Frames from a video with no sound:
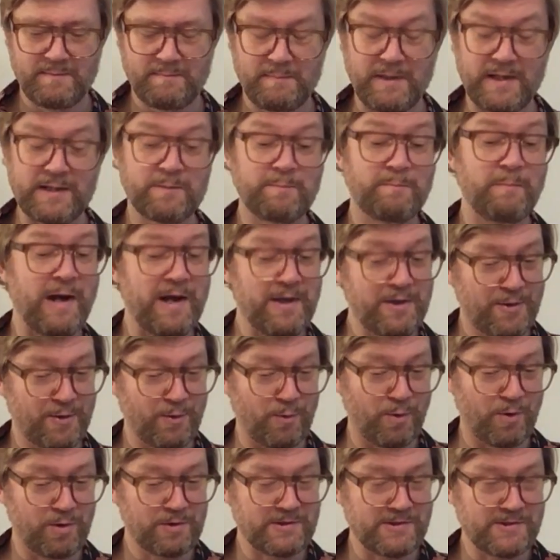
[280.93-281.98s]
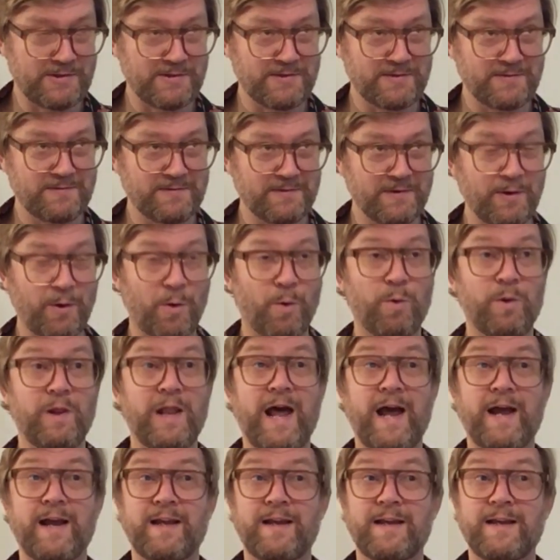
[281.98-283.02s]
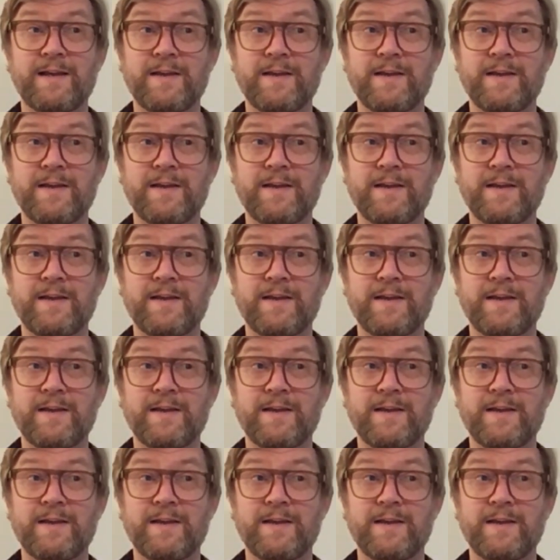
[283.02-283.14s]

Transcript: But my thoughts go like